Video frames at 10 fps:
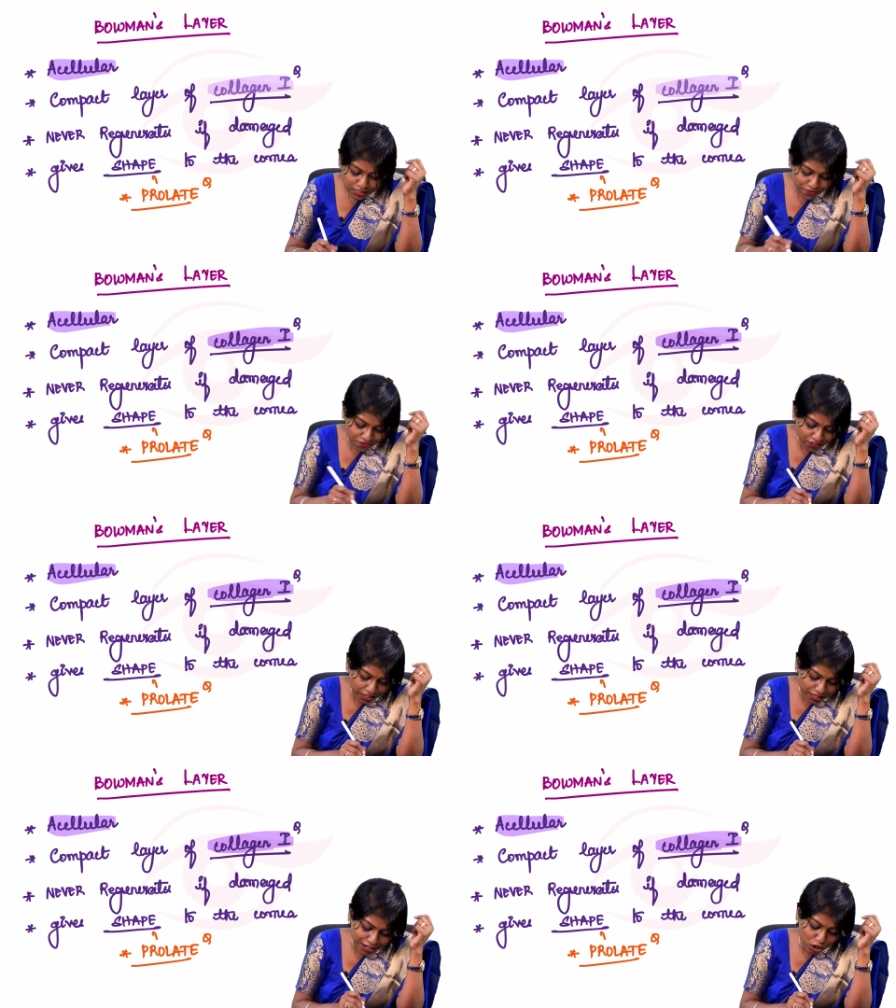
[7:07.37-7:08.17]
It's a
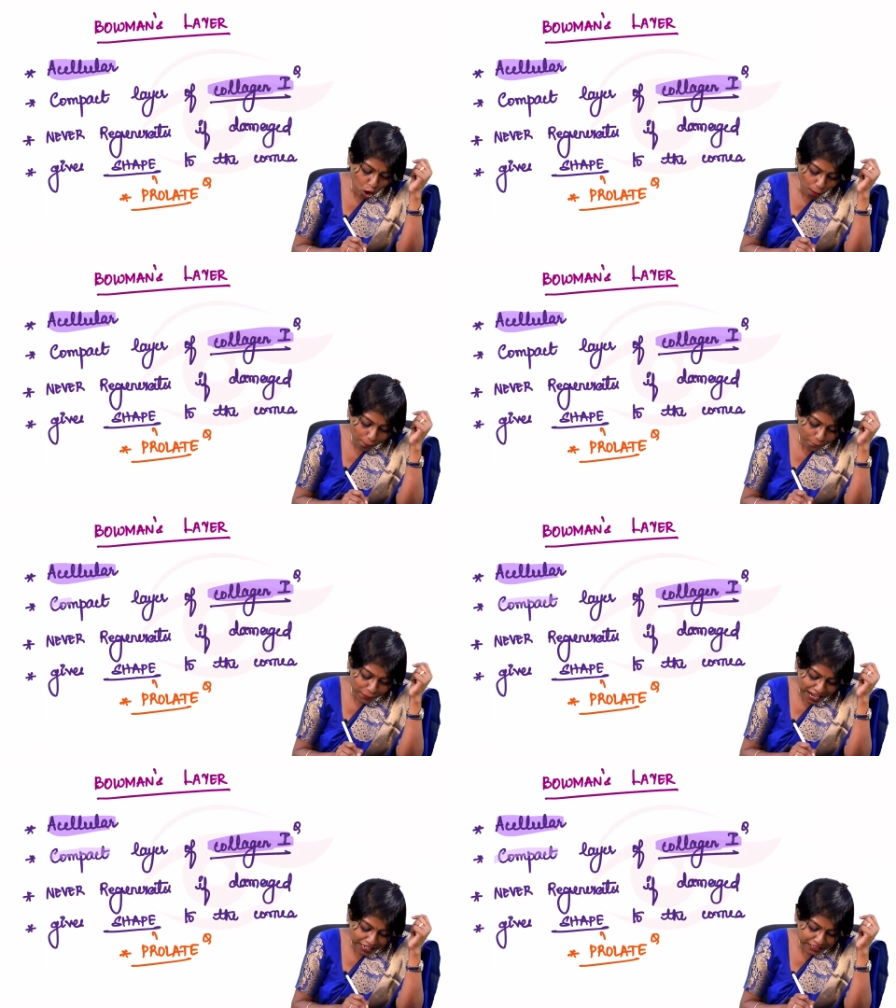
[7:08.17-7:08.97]
very
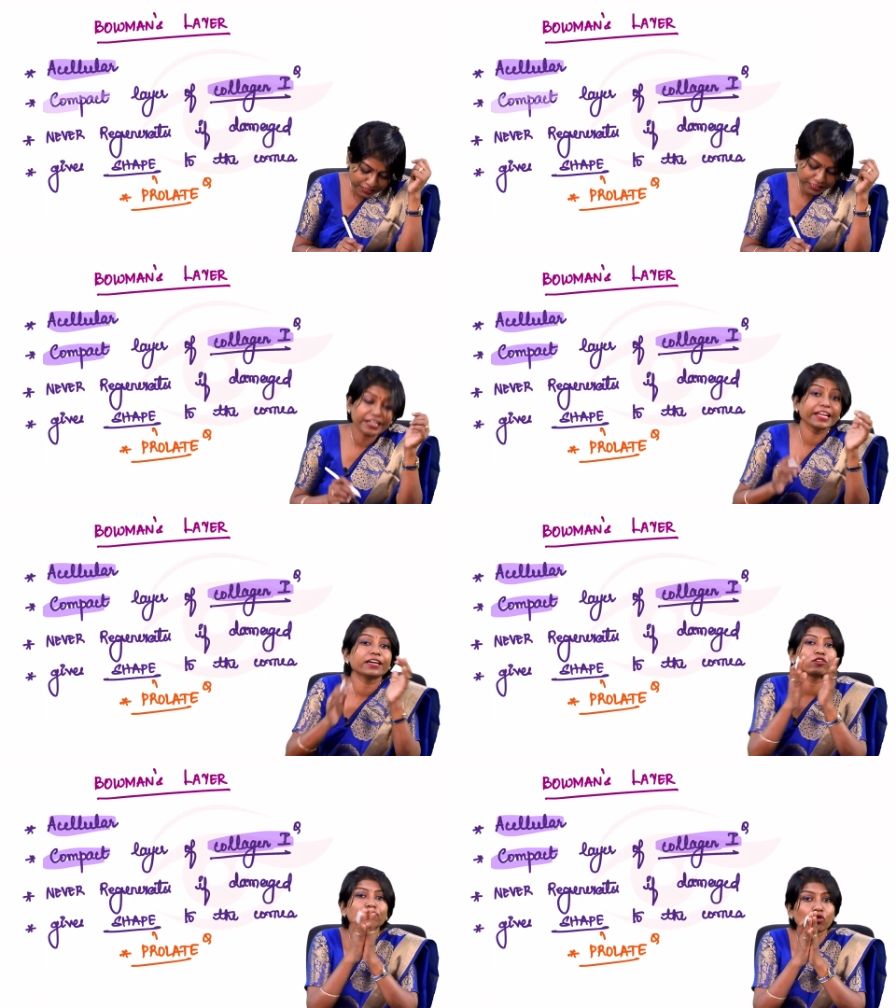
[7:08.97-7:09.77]
compact
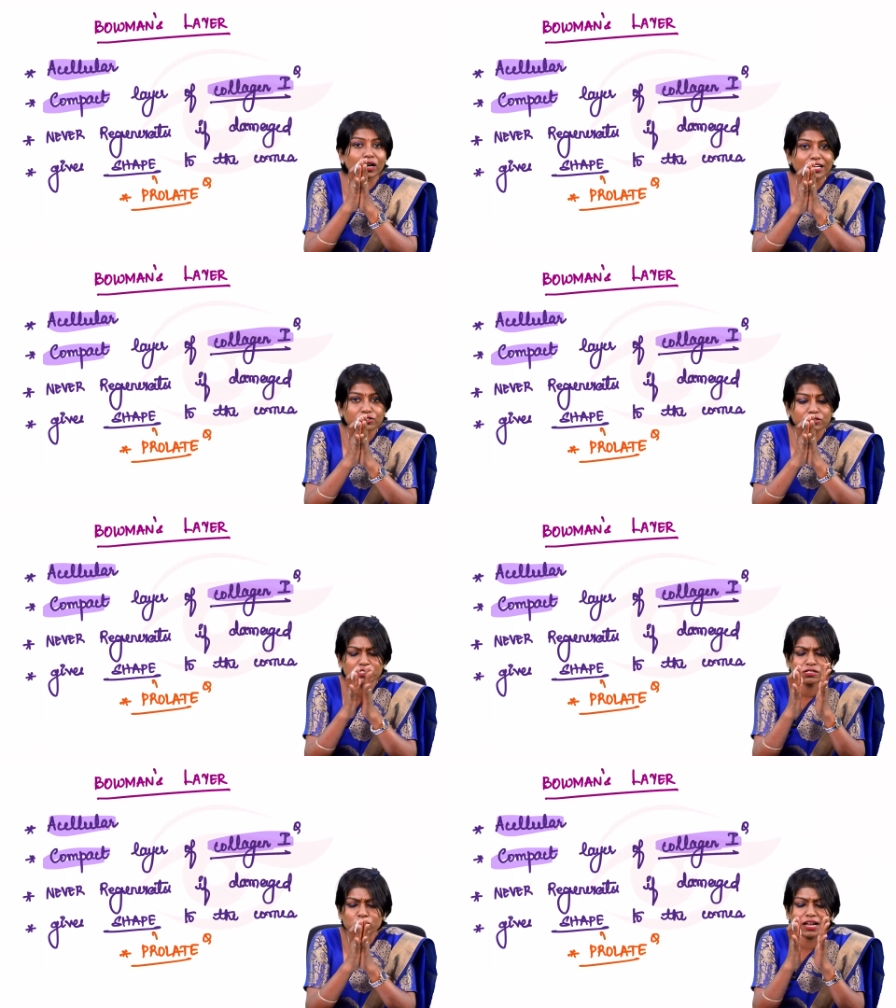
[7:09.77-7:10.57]
layer of collagen.
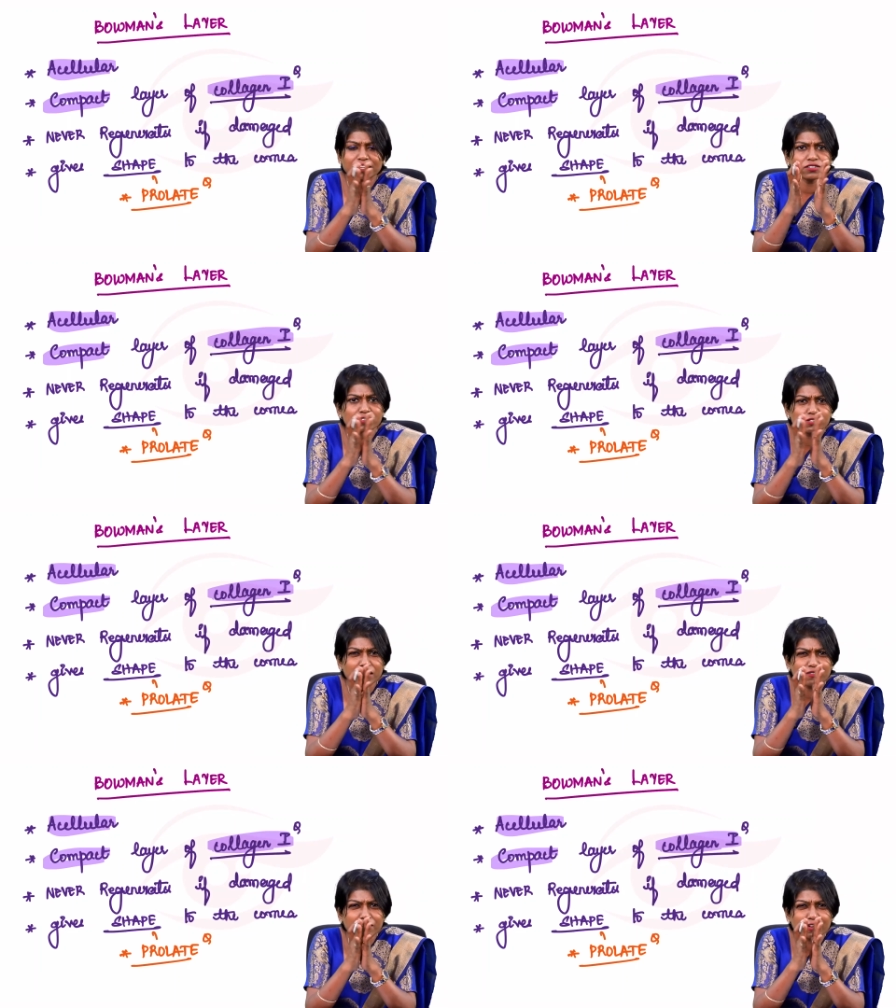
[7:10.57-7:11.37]
Just collagen, which is
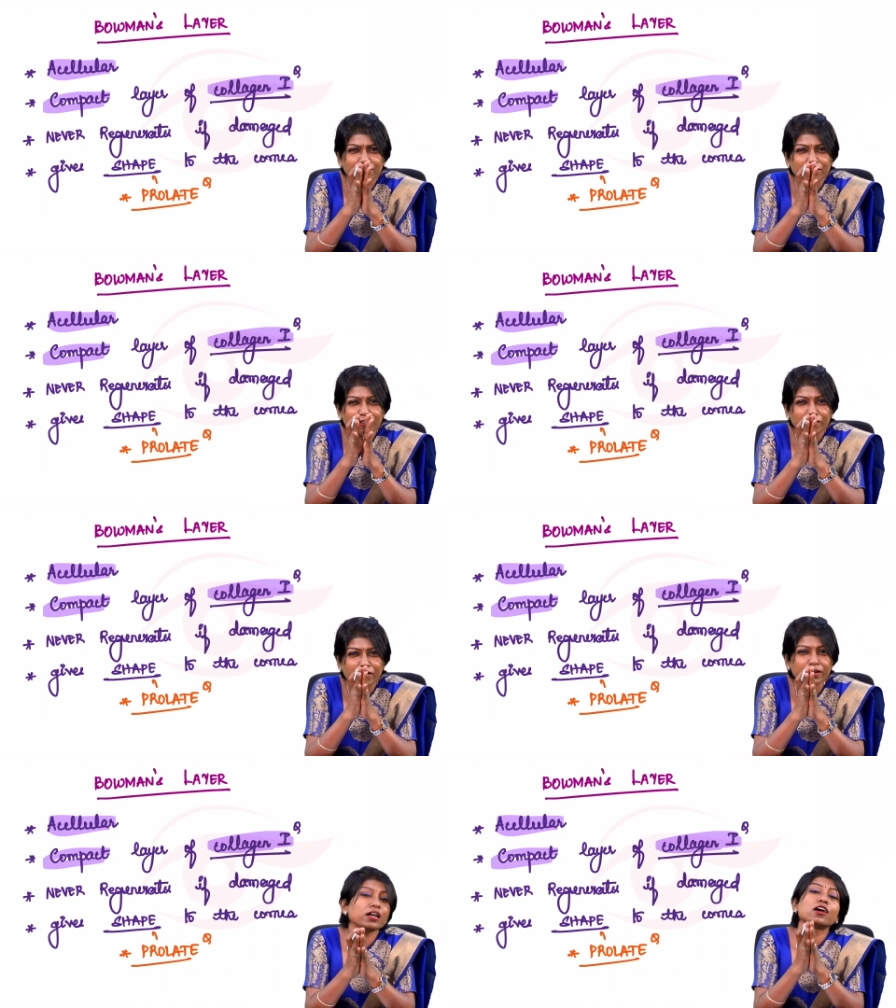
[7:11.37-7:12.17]
very, very, very, very,
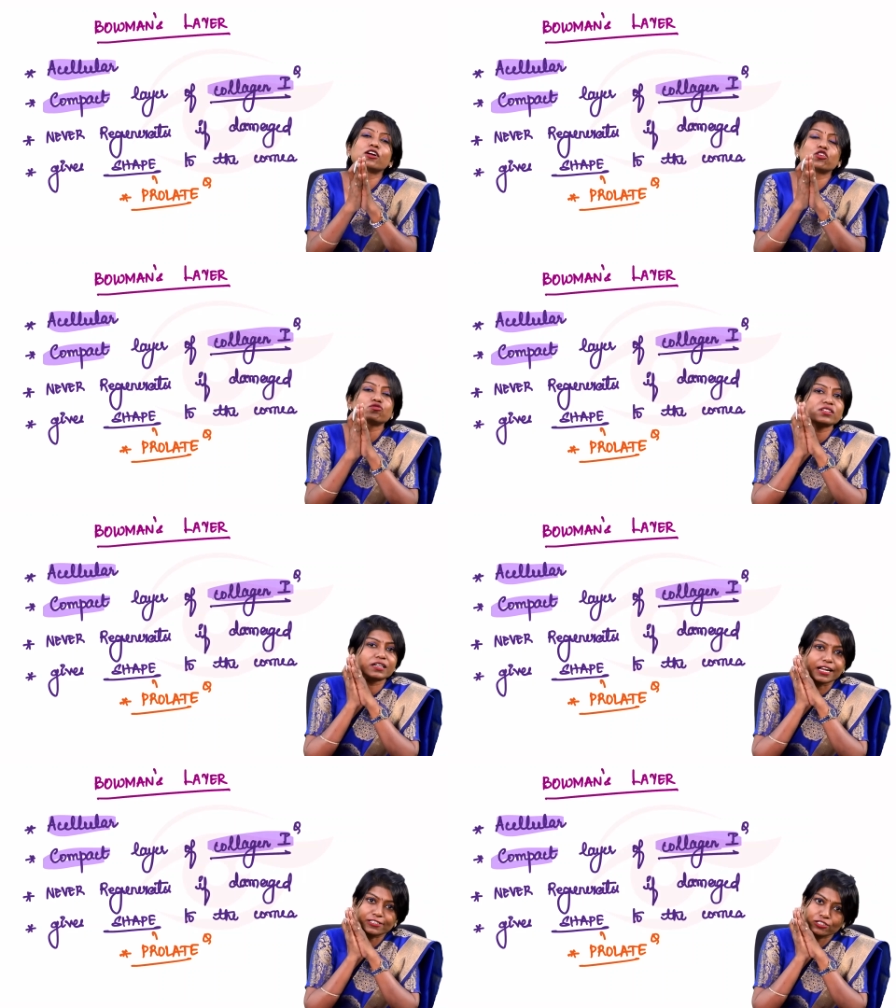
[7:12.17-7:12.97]
very
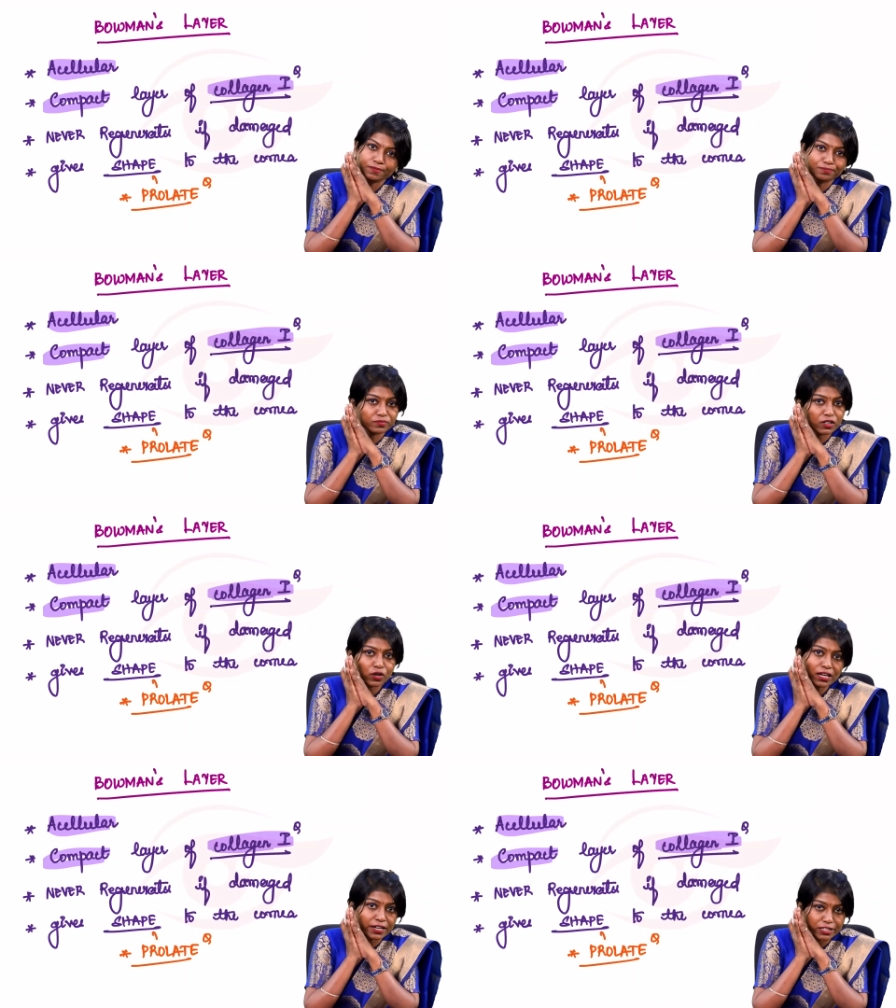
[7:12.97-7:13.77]
closely attached.
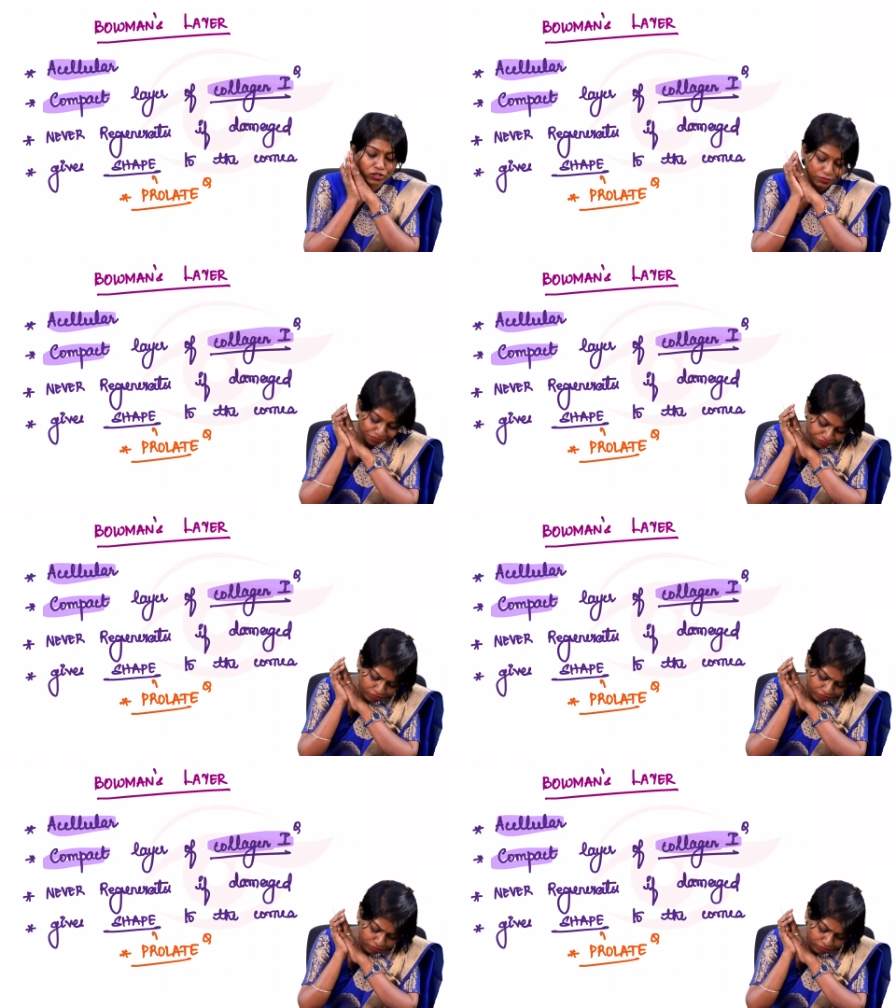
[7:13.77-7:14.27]
Okay, arranged.